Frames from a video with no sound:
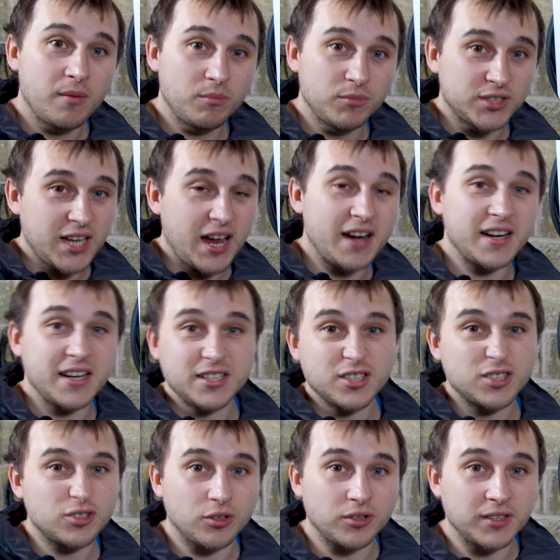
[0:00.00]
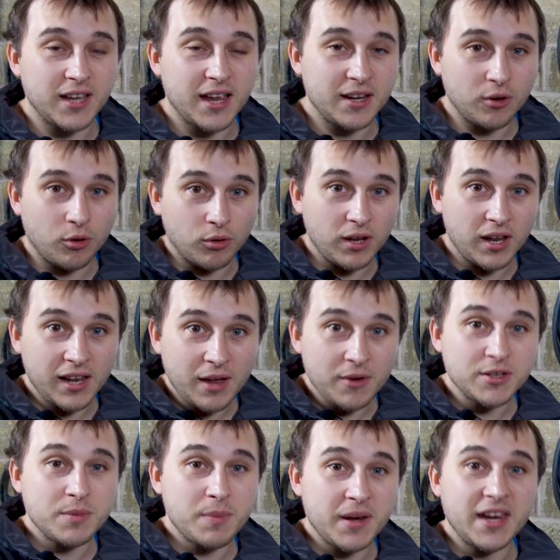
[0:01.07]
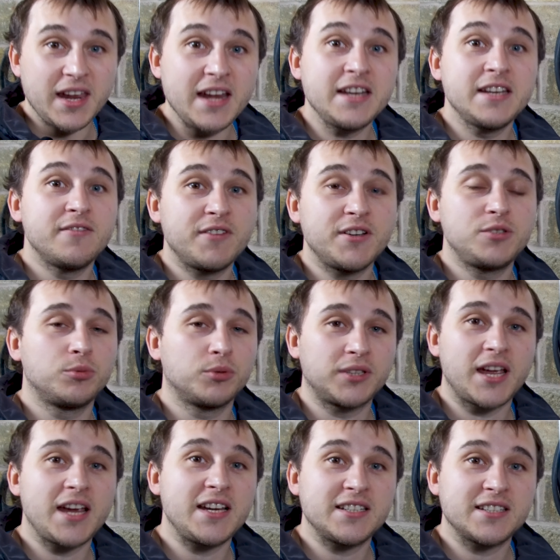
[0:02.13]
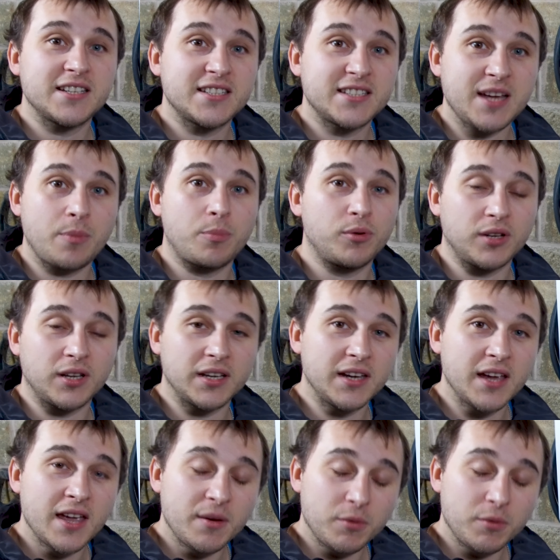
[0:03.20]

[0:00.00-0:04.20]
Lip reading: Saturday to Sunday, or allow you to pick individual days separately.